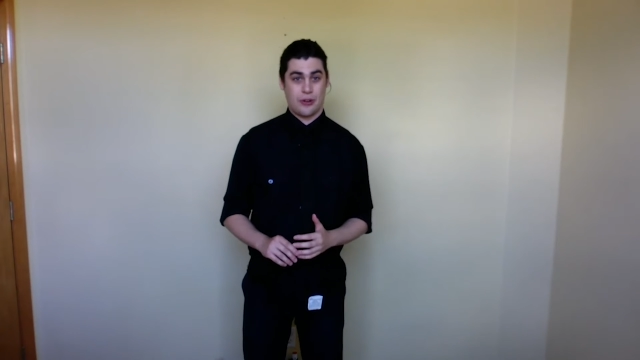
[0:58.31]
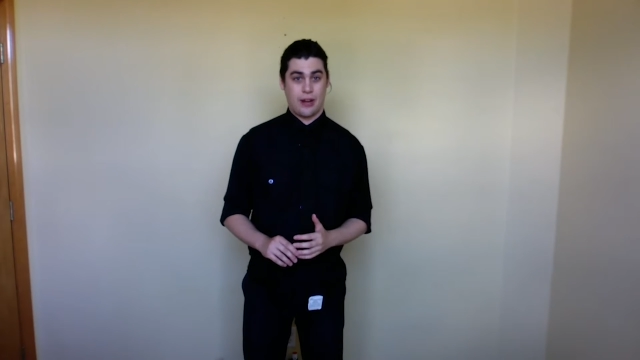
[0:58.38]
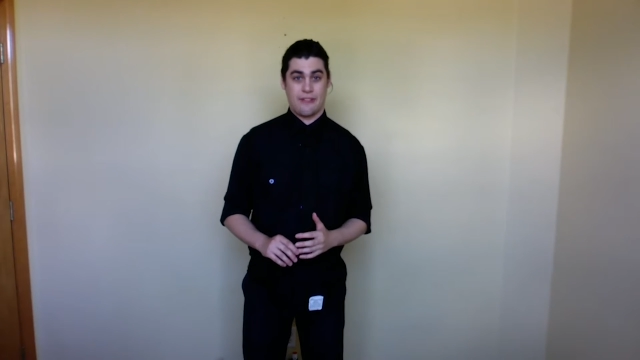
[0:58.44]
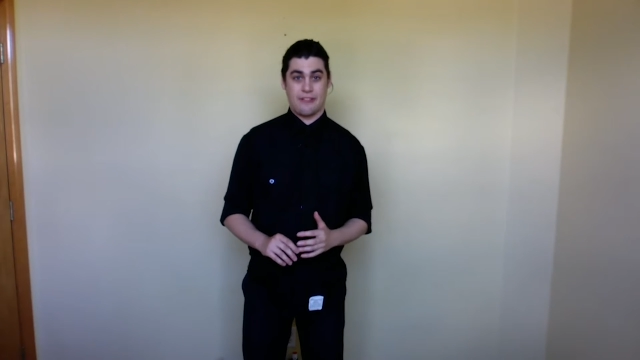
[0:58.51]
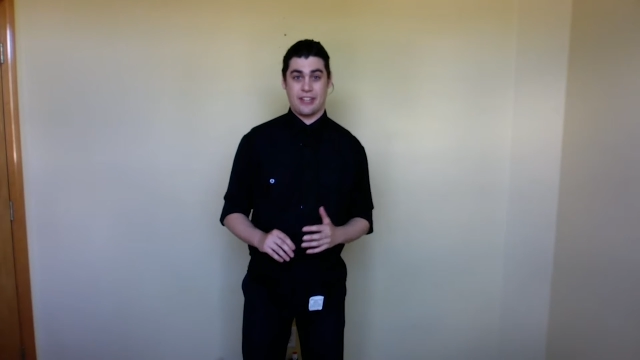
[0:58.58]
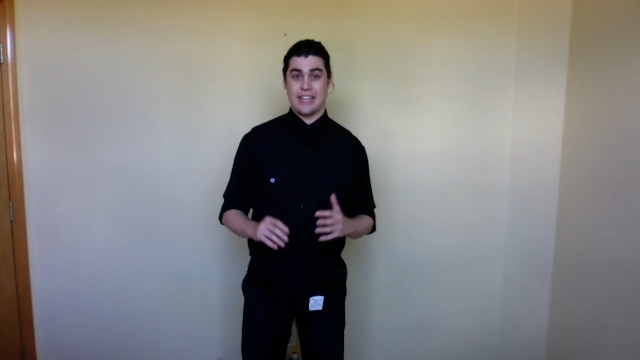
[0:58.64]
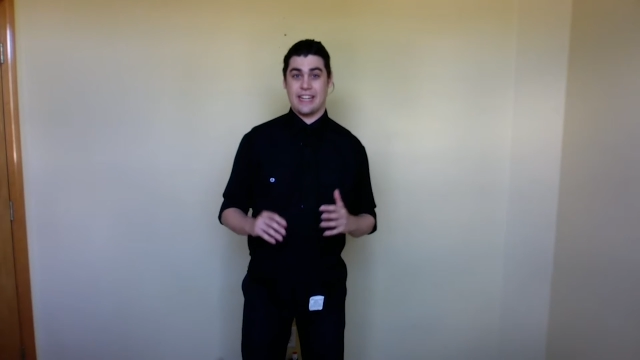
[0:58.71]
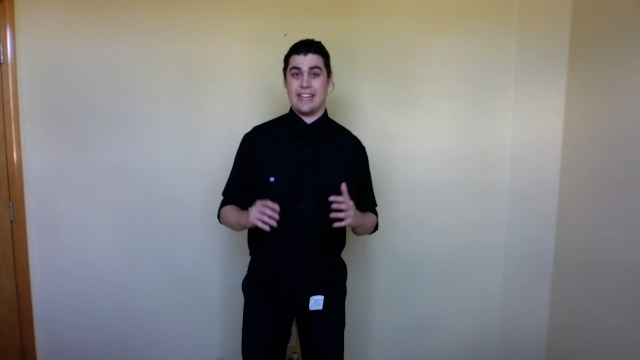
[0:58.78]

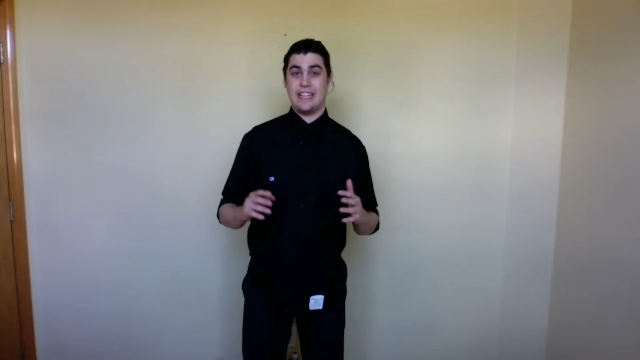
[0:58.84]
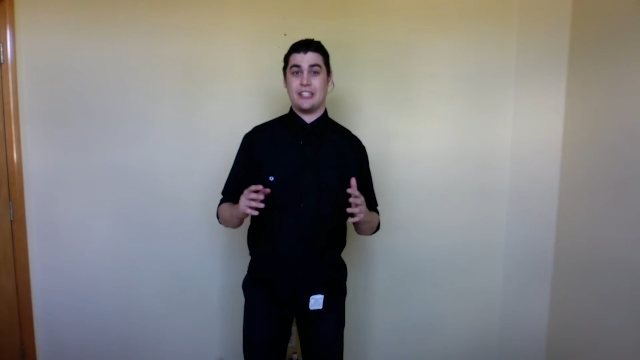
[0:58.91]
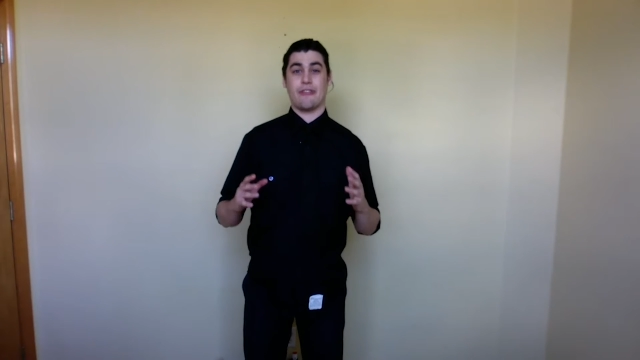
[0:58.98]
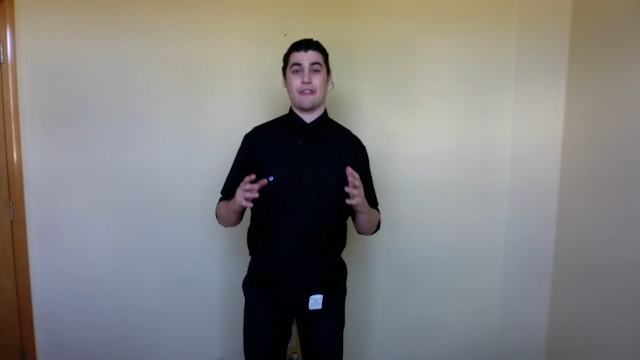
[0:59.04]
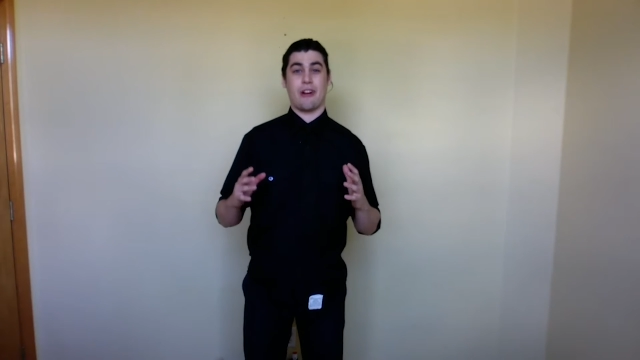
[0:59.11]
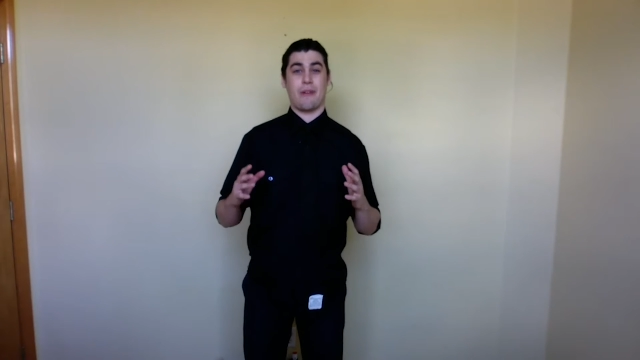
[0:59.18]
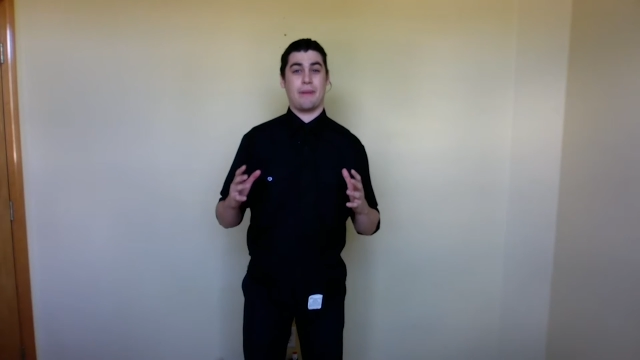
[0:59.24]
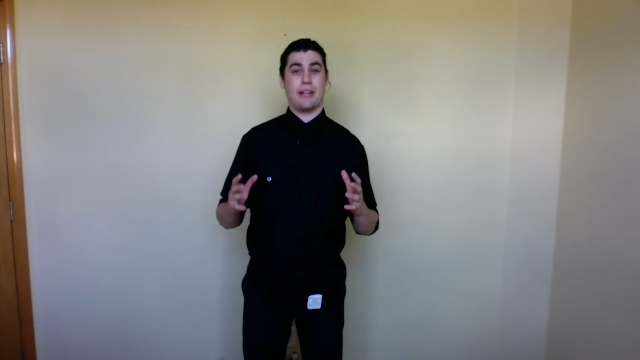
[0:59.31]
crafting each
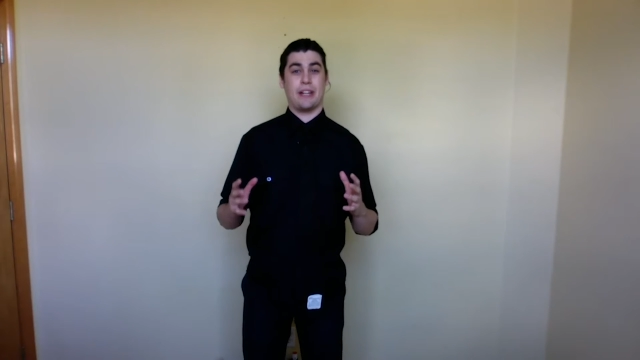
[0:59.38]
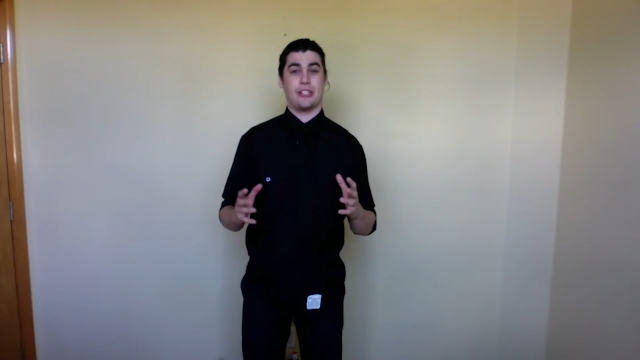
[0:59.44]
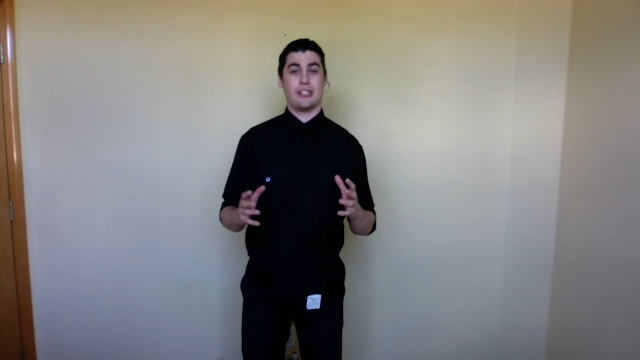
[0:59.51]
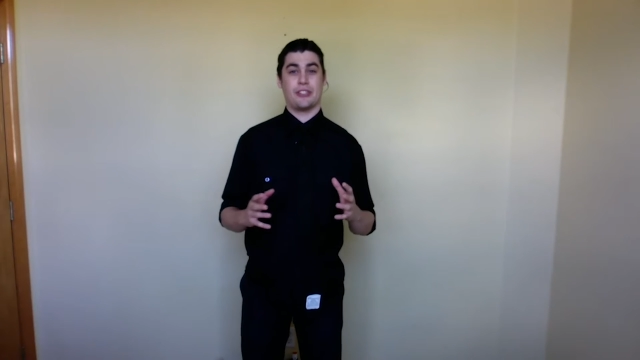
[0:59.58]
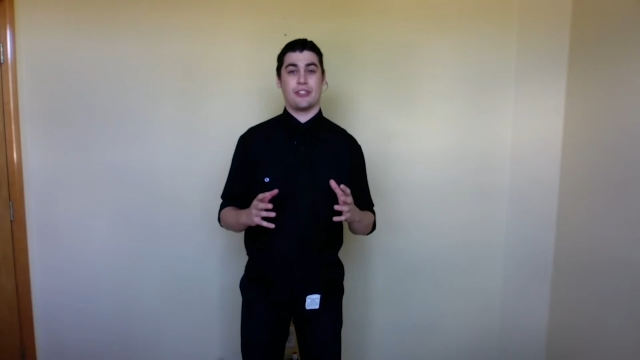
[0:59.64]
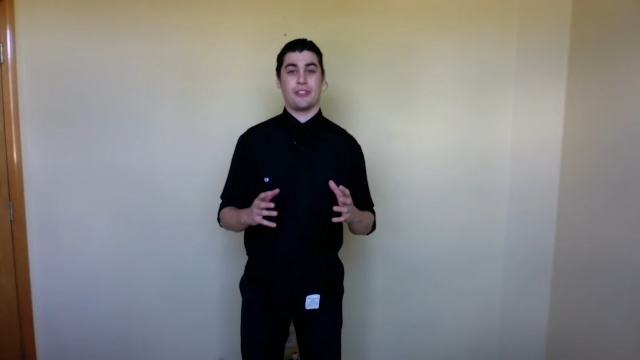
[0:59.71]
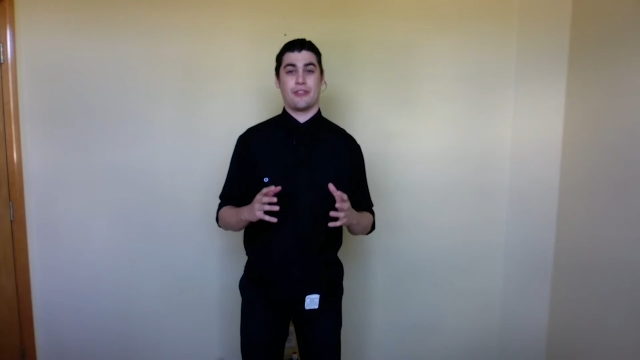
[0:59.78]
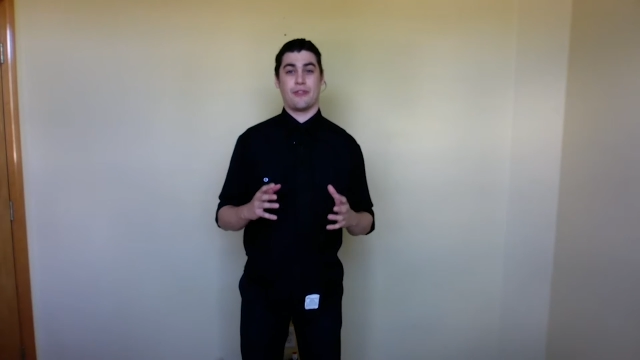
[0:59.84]
of our
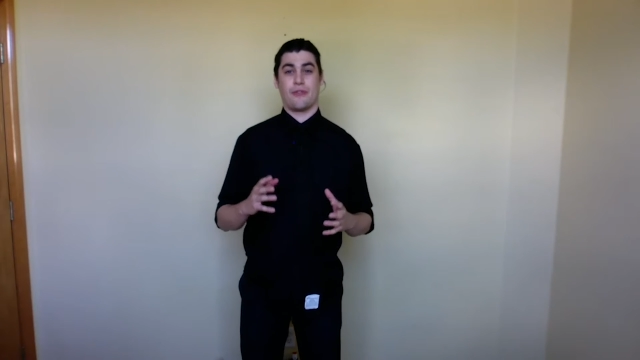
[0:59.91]
pitches